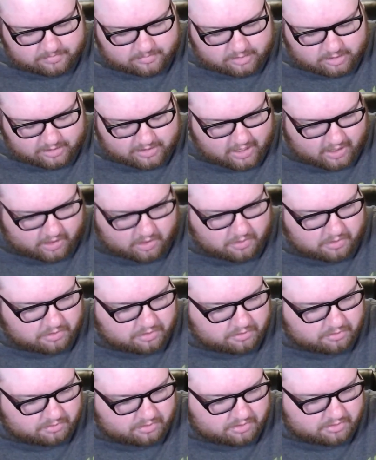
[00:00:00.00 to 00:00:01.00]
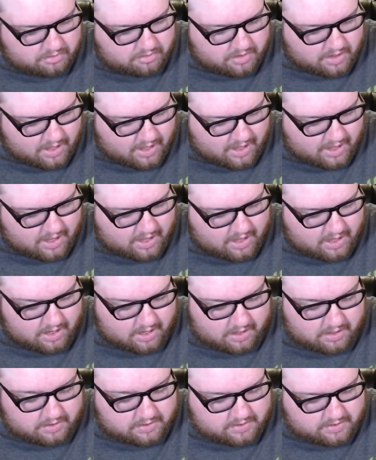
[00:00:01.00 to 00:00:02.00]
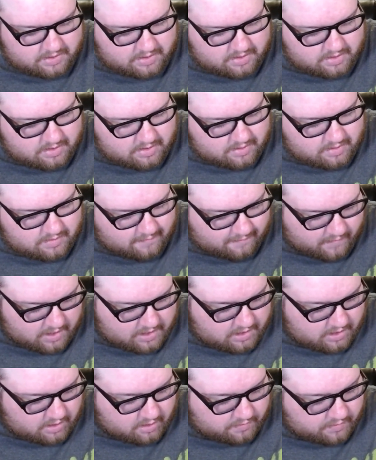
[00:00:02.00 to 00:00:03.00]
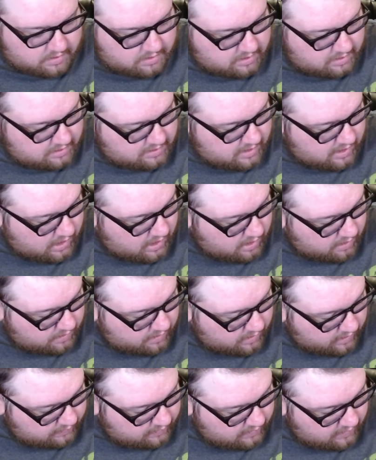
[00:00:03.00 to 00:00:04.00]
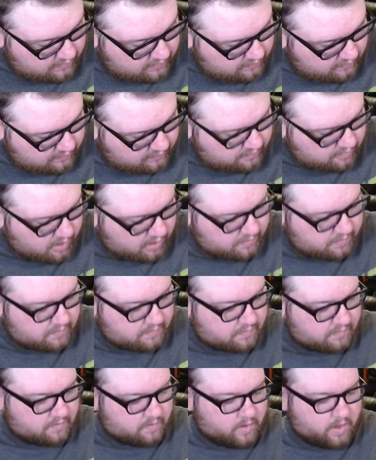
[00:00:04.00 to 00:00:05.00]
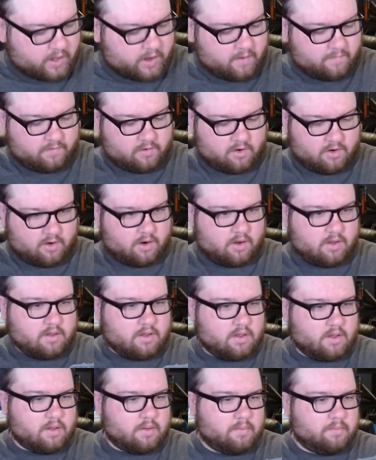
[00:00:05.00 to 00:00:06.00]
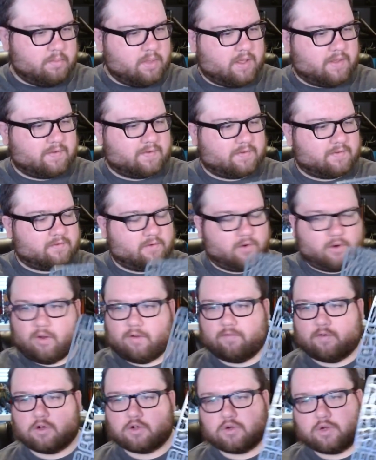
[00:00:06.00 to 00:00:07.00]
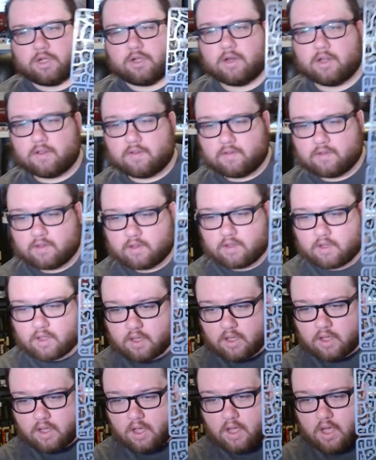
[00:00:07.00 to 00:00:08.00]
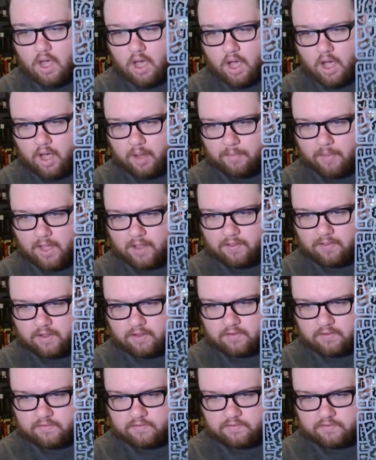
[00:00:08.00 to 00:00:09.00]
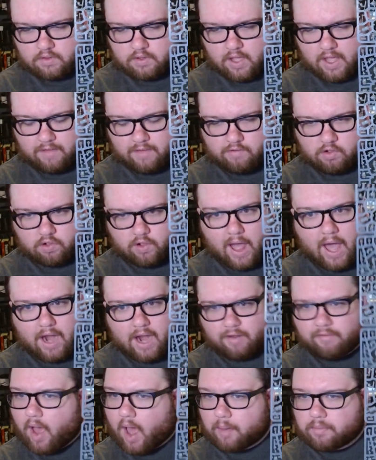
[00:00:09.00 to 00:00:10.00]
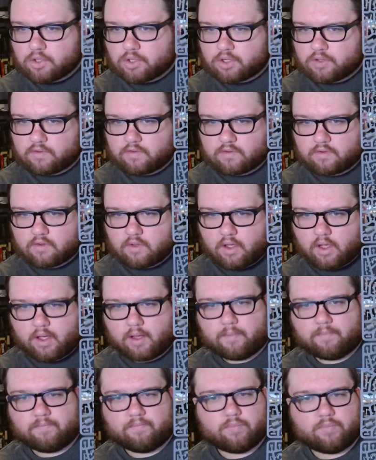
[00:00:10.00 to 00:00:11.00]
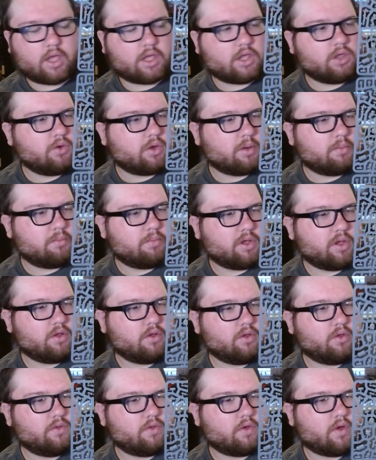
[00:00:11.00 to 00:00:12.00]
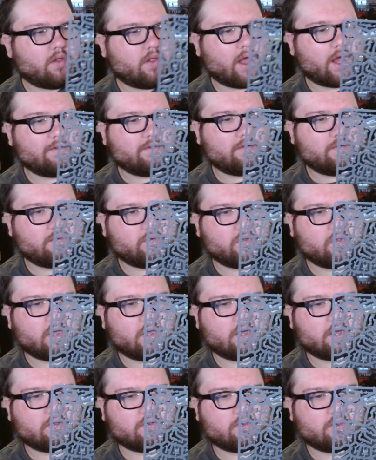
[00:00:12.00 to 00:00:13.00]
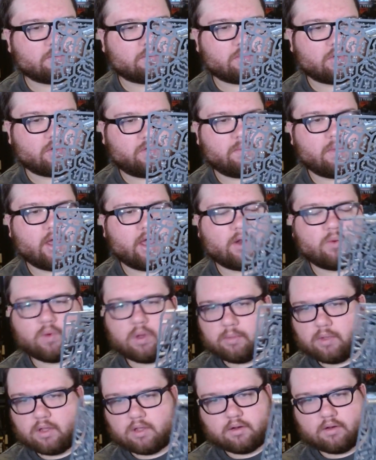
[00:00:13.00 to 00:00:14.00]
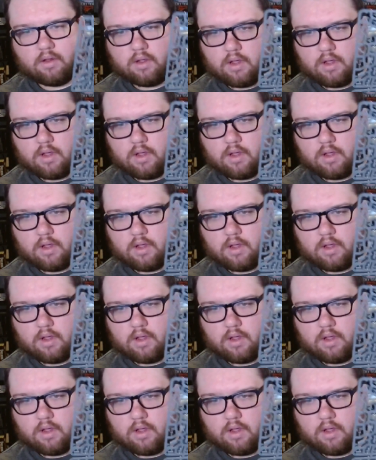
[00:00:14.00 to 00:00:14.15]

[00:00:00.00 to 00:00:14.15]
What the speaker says: yeah, going through and finding all the detail, like this looks like this is a lot of your pieces for your infantry units. And these have a lot of options. Like you can build a lot of different things. You can build men, women,